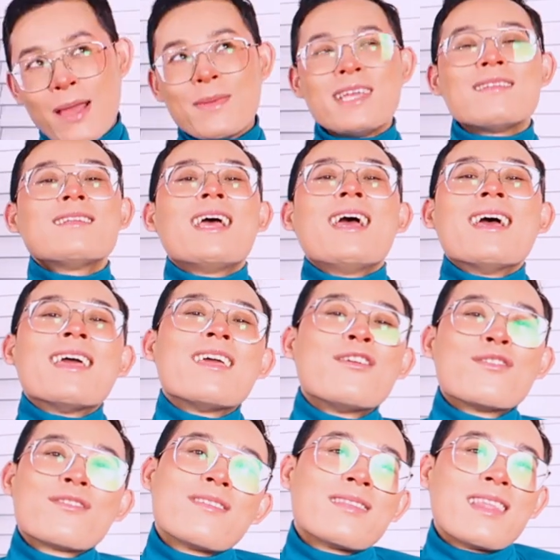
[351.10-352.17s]
I mean,
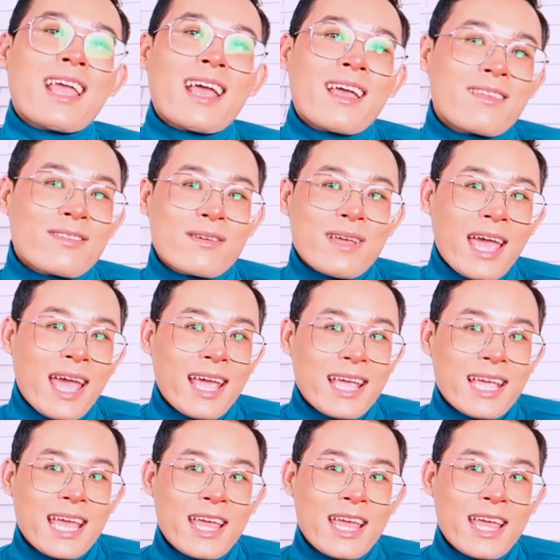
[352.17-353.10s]
here's the thing. It's okay